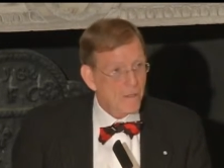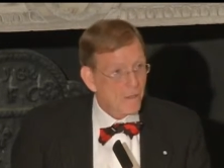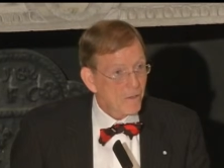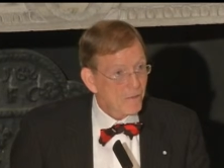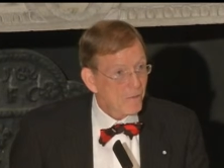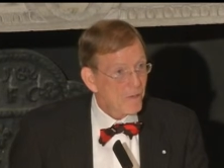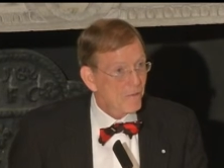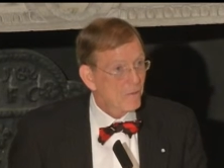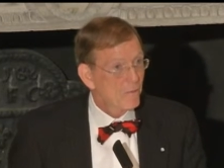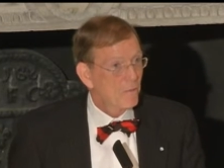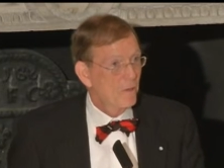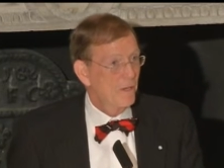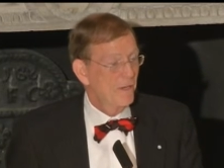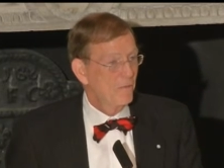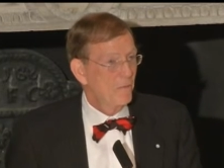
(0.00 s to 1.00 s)
A
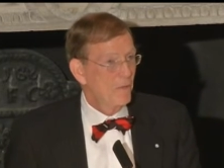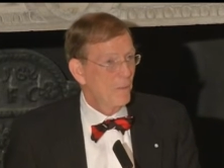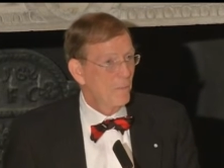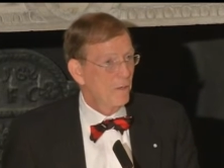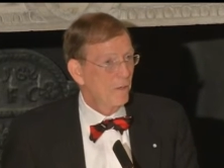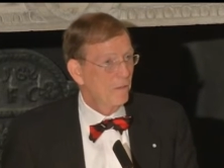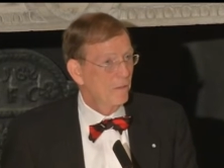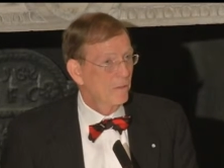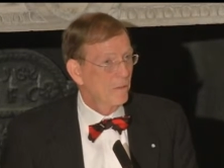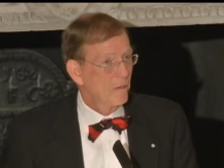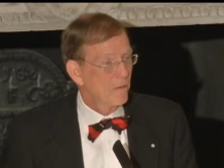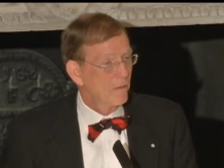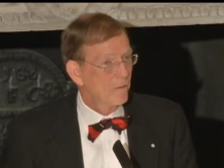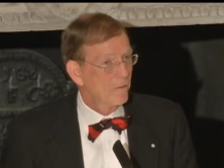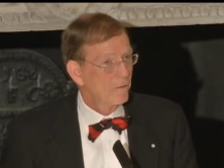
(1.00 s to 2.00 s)
sacrifice for the American
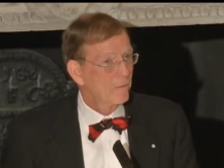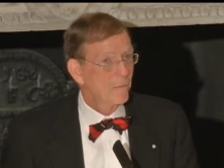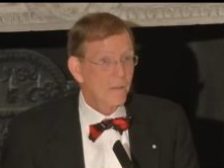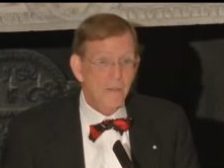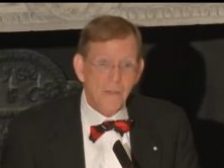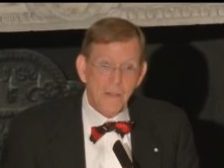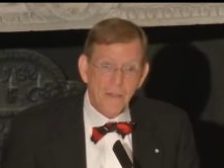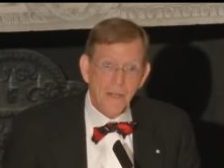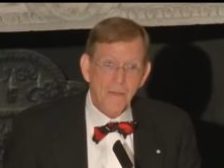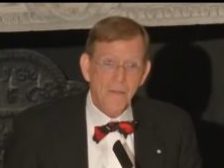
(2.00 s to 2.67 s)
cause. I